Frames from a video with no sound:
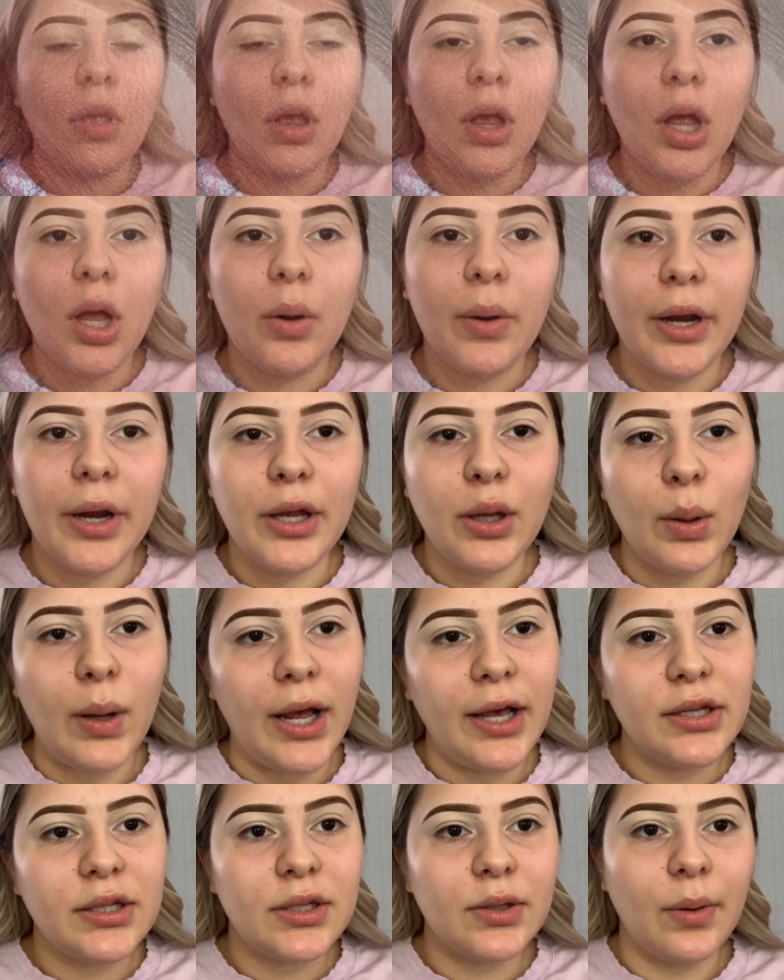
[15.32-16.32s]
All right, you
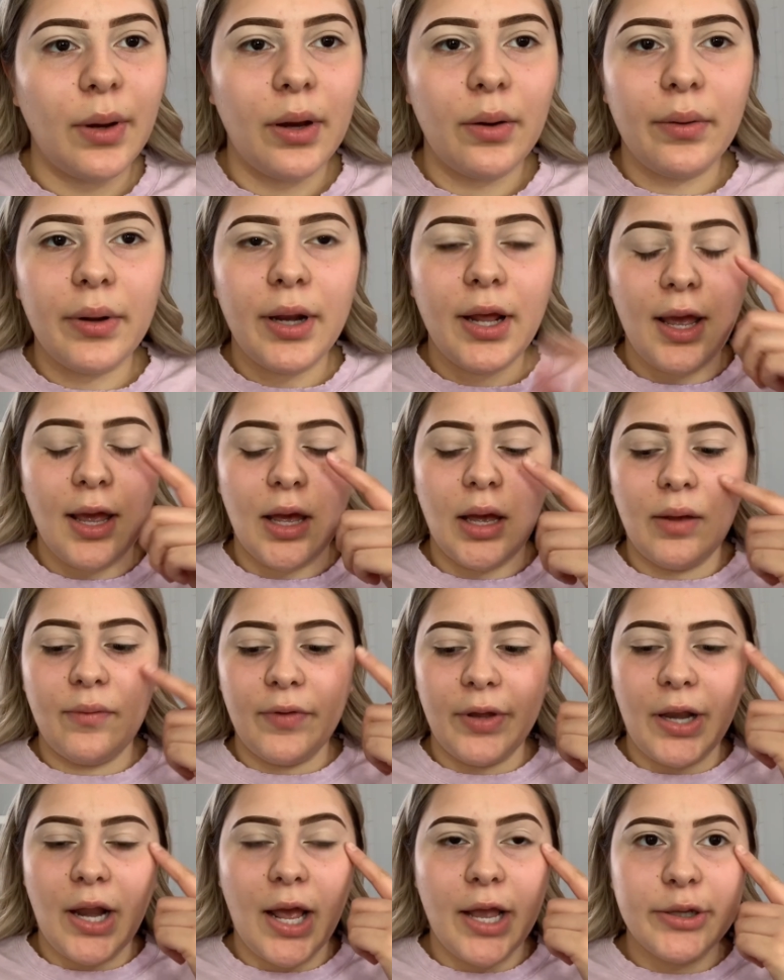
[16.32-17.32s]
guys, so I already have
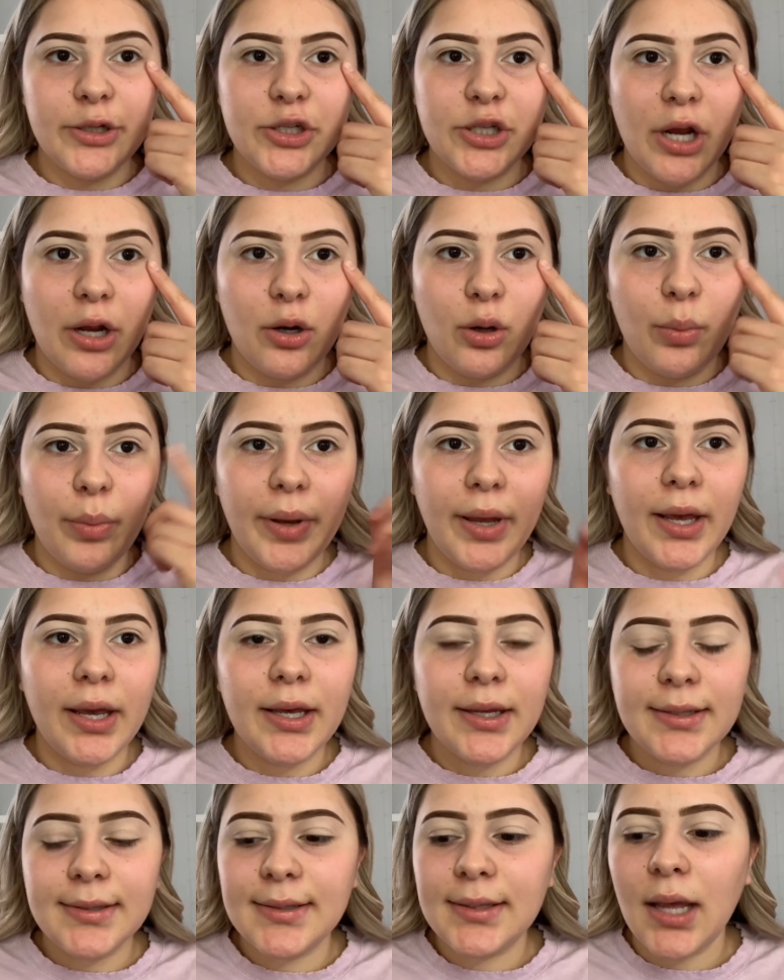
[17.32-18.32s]
an eyeshadow
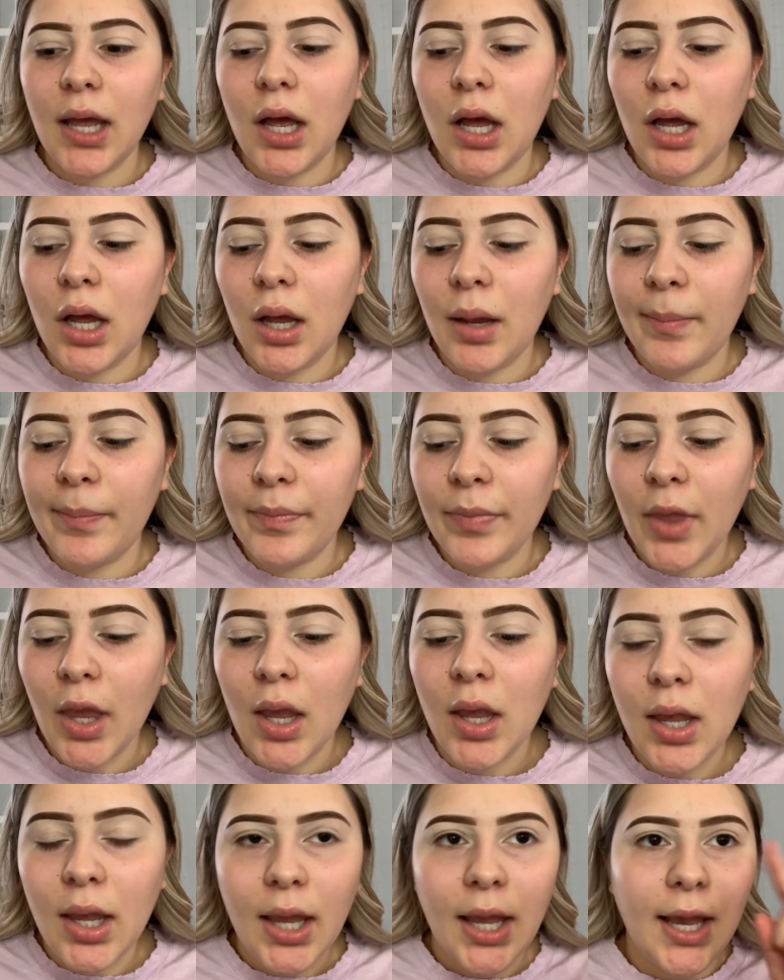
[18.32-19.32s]
base
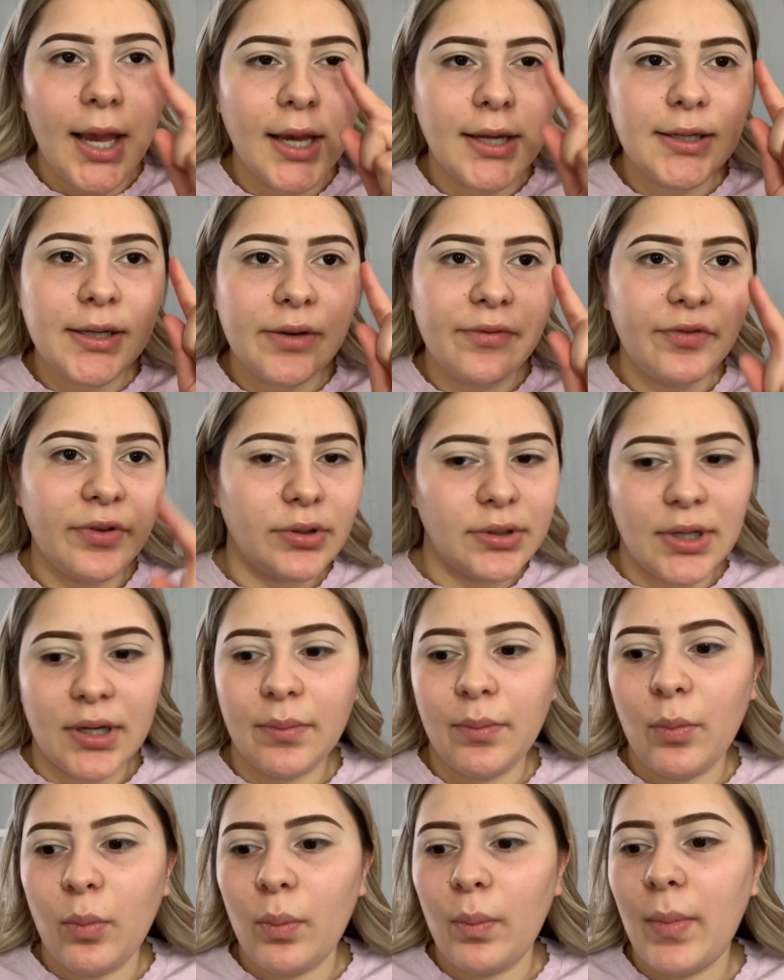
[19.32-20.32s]
and I filled
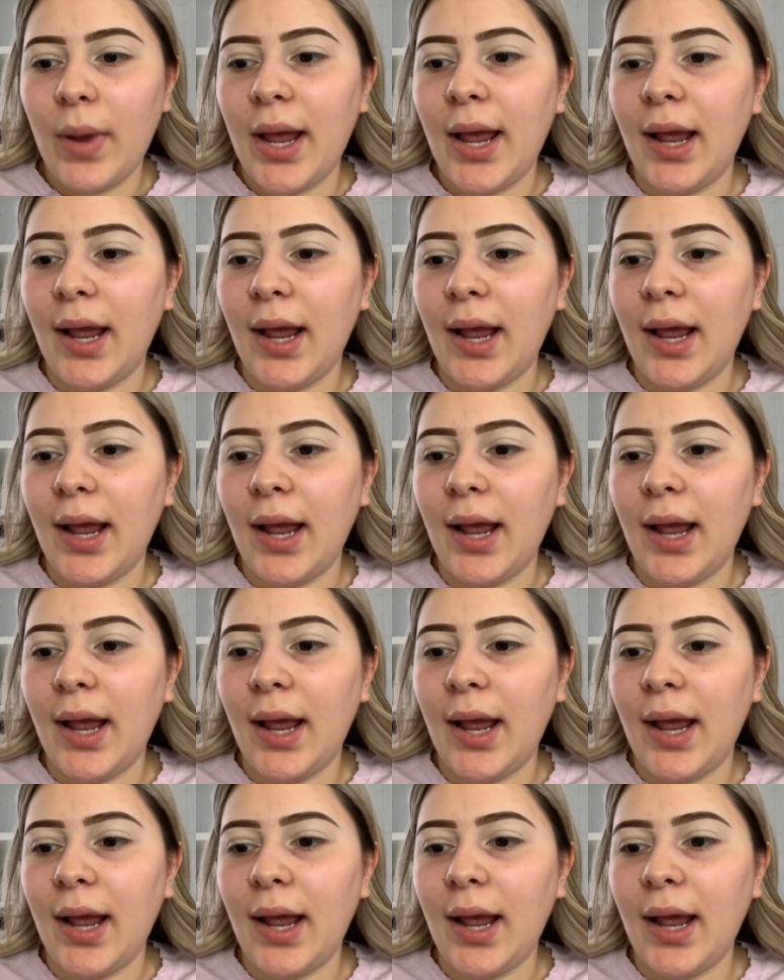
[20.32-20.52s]
in my